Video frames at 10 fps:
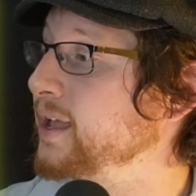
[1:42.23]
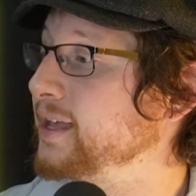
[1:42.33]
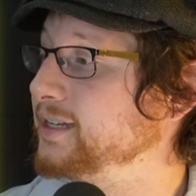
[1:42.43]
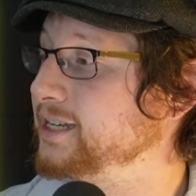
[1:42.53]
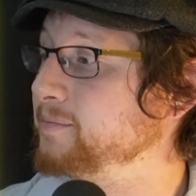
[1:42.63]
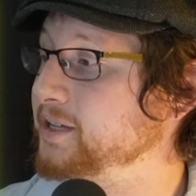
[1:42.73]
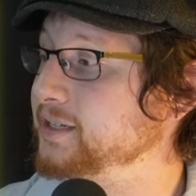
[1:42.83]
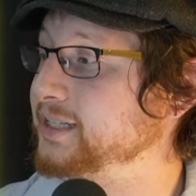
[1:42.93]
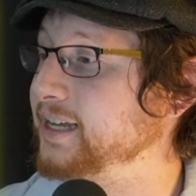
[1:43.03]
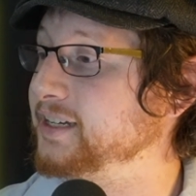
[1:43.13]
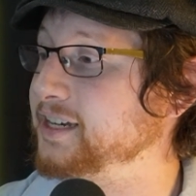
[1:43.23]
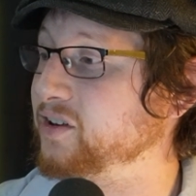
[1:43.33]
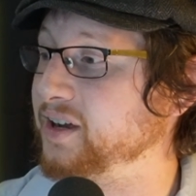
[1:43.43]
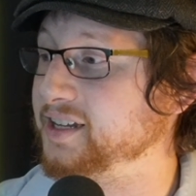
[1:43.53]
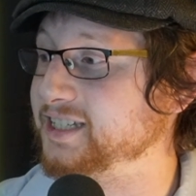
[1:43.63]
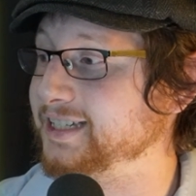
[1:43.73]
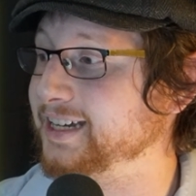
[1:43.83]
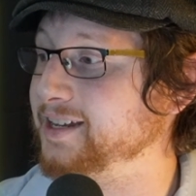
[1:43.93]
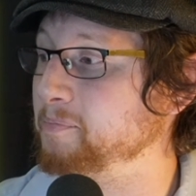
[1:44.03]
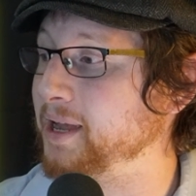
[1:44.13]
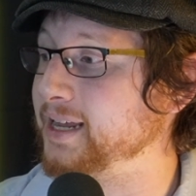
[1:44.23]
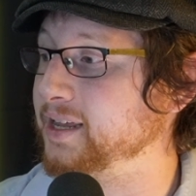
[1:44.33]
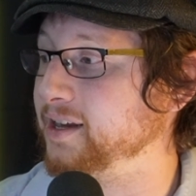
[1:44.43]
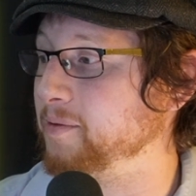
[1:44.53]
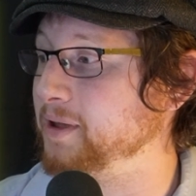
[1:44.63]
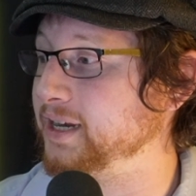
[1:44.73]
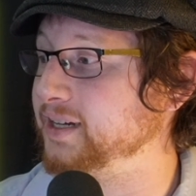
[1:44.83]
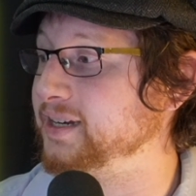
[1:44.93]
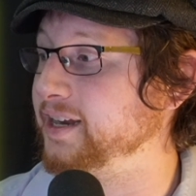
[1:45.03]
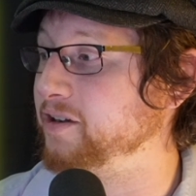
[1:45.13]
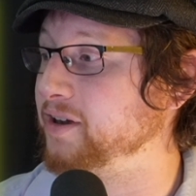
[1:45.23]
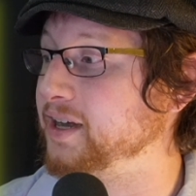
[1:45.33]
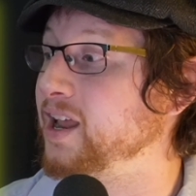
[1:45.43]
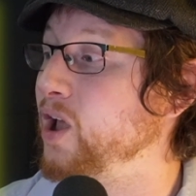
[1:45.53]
Dimon said during a Senate Banking Committee hearing